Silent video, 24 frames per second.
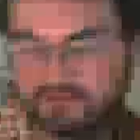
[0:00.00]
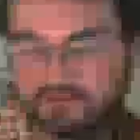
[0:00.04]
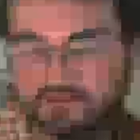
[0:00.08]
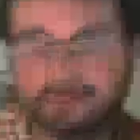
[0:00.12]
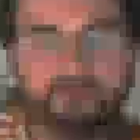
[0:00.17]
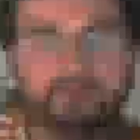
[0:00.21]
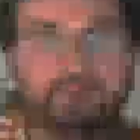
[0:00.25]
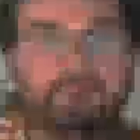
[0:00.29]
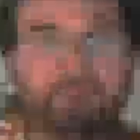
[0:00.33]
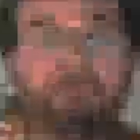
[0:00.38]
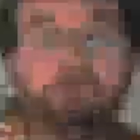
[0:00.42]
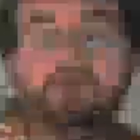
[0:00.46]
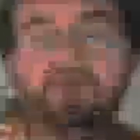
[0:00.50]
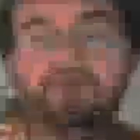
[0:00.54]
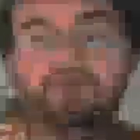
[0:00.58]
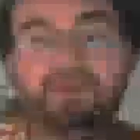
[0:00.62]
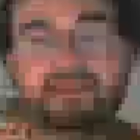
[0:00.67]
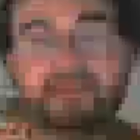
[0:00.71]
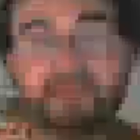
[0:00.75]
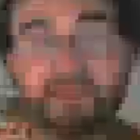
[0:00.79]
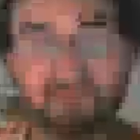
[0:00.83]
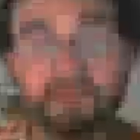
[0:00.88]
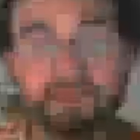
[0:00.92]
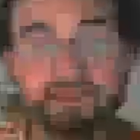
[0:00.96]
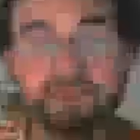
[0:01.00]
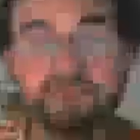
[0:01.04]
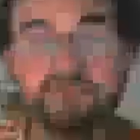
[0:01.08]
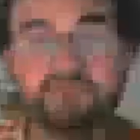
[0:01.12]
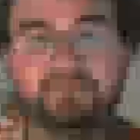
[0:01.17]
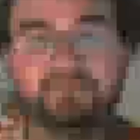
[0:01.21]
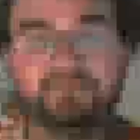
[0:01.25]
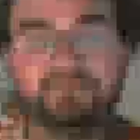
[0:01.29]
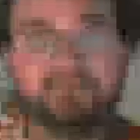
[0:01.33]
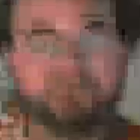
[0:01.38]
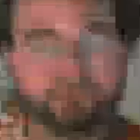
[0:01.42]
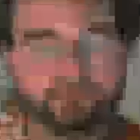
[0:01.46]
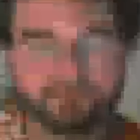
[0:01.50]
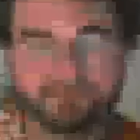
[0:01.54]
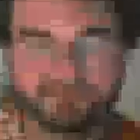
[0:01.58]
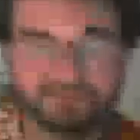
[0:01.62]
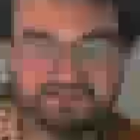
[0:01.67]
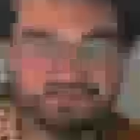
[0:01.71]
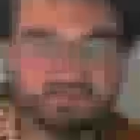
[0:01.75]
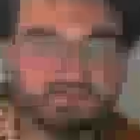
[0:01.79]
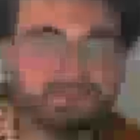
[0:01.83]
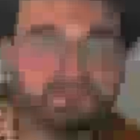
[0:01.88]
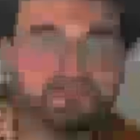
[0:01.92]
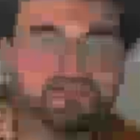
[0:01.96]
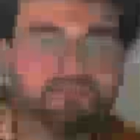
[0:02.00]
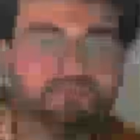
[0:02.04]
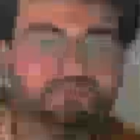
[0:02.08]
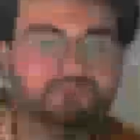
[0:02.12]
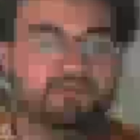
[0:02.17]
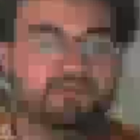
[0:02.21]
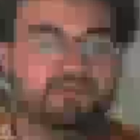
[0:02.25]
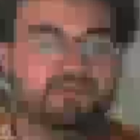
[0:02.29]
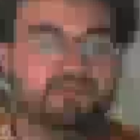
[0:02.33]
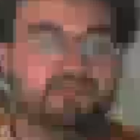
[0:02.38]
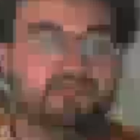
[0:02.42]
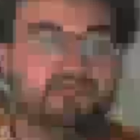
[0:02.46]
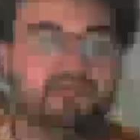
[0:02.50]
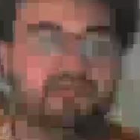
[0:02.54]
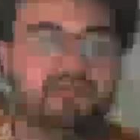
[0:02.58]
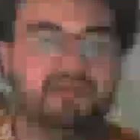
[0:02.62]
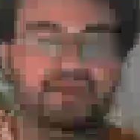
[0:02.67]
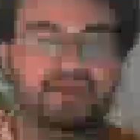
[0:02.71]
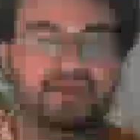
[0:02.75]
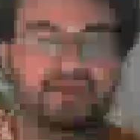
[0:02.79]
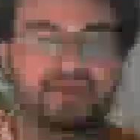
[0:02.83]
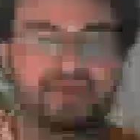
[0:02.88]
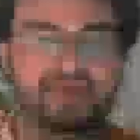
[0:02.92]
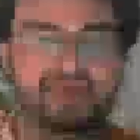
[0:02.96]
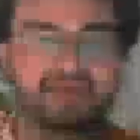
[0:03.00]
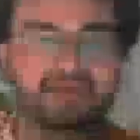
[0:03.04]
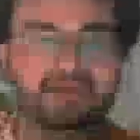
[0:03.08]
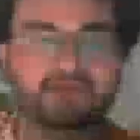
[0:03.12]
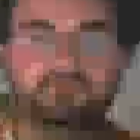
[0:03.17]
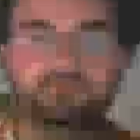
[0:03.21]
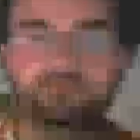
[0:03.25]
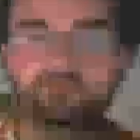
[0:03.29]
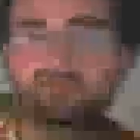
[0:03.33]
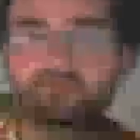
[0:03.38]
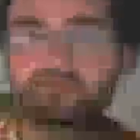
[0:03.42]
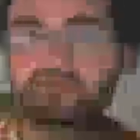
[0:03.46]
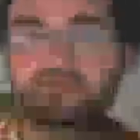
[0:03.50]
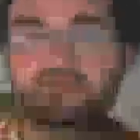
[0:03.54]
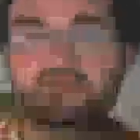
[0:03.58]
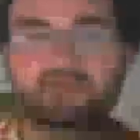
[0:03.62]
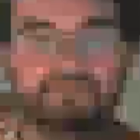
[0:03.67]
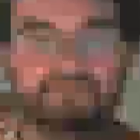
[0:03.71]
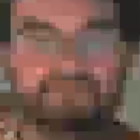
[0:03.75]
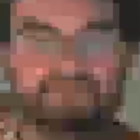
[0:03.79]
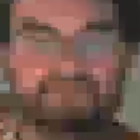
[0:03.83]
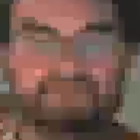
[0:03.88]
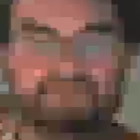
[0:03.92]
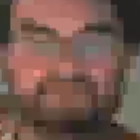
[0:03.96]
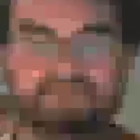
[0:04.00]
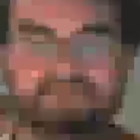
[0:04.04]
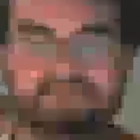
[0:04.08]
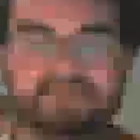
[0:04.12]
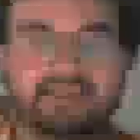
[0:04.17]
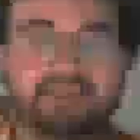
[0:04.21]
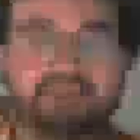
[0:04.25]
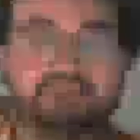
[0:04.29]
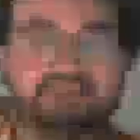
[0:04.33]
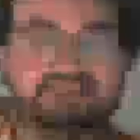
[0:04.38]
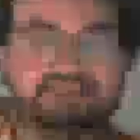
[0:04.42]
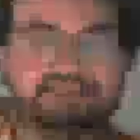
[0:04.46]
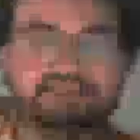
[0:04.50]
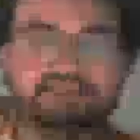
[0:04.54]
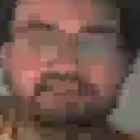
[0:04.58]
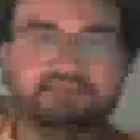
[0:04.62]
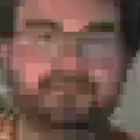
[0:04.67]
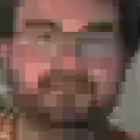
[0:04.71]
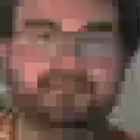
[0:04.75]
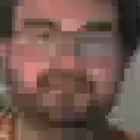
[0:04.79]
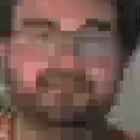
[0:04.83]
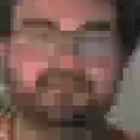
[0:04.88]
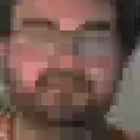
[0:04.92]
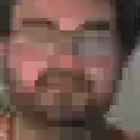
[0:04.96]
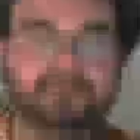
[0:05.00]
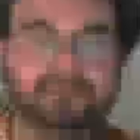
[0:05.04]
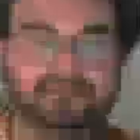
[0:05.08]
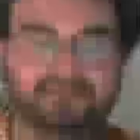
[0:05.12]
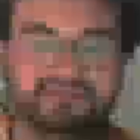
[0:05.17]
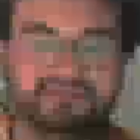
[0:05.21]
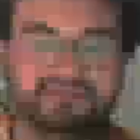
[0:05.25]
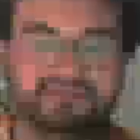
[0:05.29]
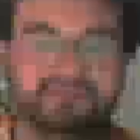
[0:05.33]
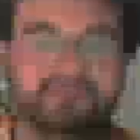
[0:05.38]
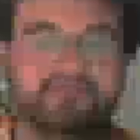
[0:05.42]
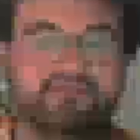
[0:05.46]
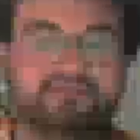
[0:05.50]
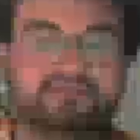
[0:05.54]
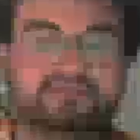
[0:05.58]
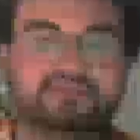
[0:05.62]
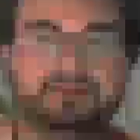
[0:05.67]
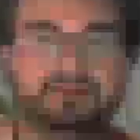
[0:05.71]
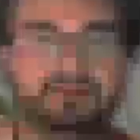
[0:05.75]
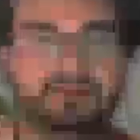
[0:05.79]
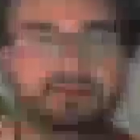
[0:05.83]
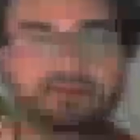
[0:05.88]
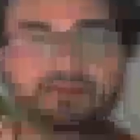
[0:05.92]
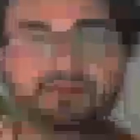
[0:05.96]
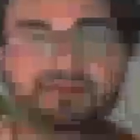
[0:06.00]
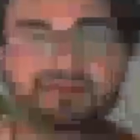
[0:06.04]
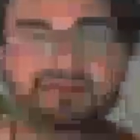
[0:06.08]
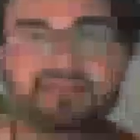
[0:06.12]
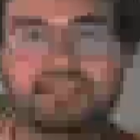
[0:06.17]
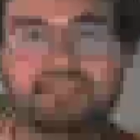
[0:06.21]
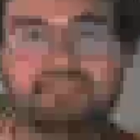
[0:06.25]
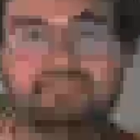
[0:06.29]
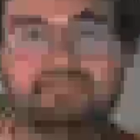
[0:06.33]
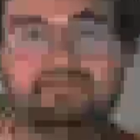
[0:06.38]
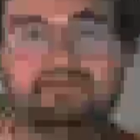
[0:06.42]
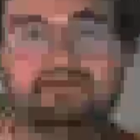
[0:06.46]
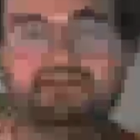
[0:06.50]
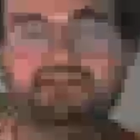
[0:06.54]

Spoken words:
motivate other movements across the country as well. And this state was instrumental in getting gay marriage